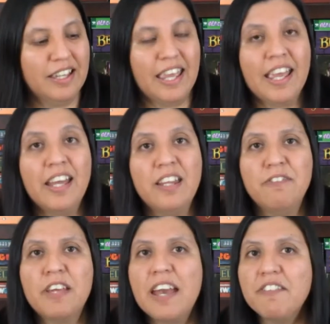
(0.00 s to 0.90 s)
And
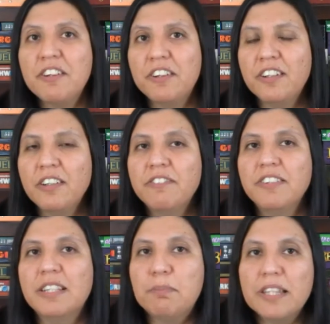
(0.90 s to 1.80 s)
if you haven't heard of
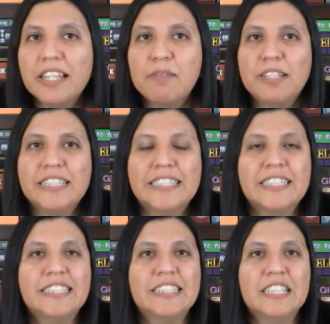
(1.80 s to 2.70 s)
Leaping Lemmings,
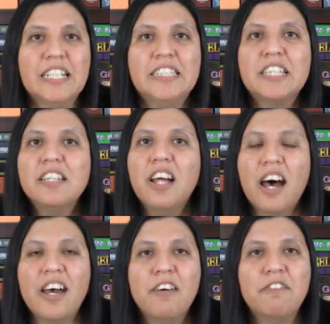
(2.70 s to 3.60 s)
it's a
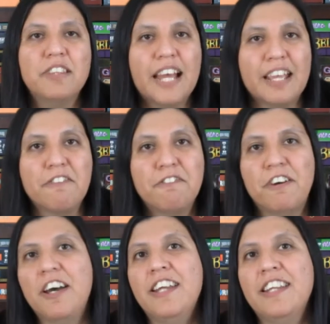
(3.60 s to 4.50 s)
lot of light
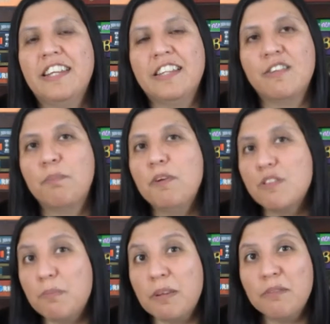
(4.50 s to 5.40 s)
fun. It's
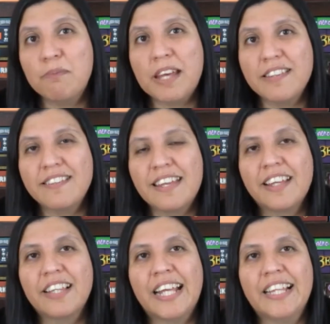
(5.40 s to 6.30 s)
supposed to be meant to
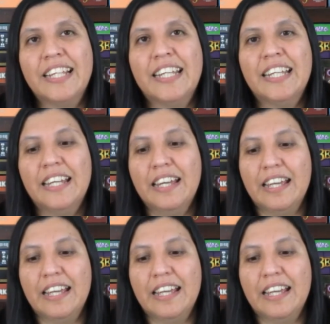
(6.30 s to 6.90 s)
take lightly.